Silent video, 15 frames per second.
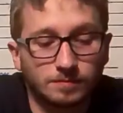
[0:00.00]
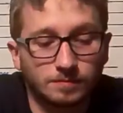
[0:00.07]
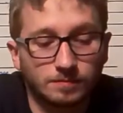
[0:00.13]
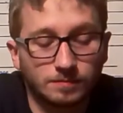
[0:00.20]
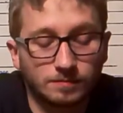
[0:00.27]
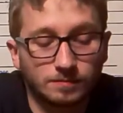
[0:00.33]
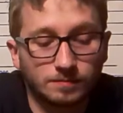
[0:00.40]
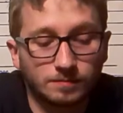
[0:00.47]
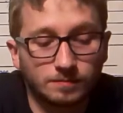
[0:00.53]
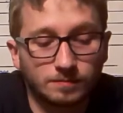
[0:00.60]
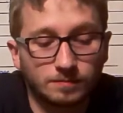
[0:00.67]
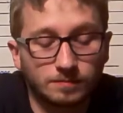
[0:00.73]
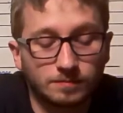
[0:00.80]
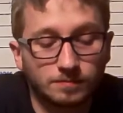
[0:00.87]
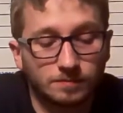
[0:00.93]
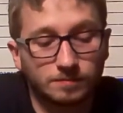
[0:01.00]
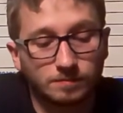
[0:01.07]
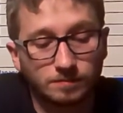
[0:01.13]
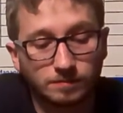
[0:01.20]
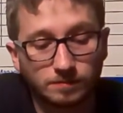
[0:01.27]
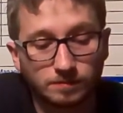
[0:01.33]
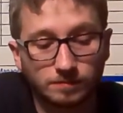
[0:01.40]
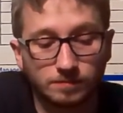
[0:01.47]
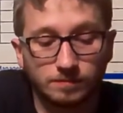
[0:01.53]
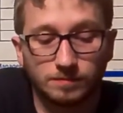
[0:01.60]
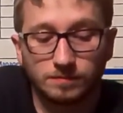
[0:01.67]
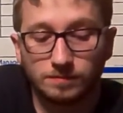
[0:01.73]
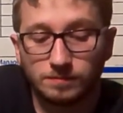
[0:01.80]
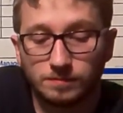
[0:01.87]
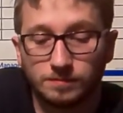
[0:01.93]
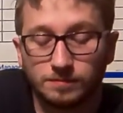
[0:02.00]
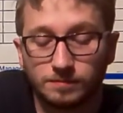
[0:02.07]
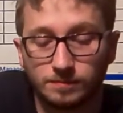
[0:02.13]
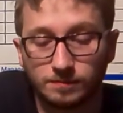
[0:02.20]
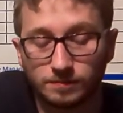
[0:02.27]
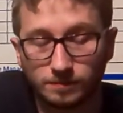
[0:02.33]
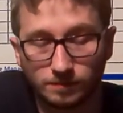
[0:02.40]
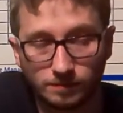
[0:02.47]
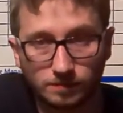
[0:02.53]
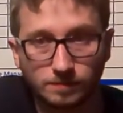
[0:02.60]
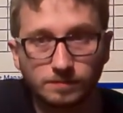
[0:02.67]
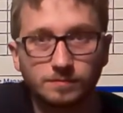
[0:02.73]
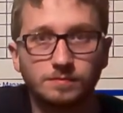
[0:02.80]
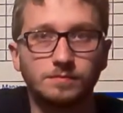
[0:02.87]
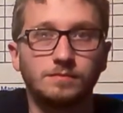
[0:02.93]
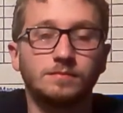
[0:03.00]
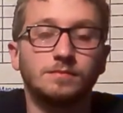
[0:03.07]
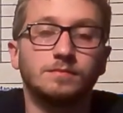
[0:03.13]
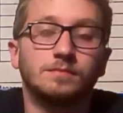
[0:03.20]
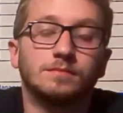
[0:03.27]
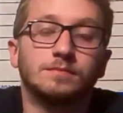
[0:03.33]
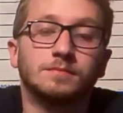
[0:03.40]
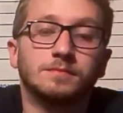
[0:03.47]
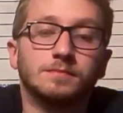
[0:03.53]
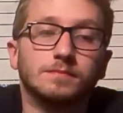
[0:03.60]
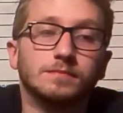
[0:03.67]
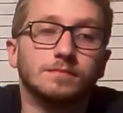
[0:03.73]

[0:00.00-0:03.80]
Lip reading: (not speaking)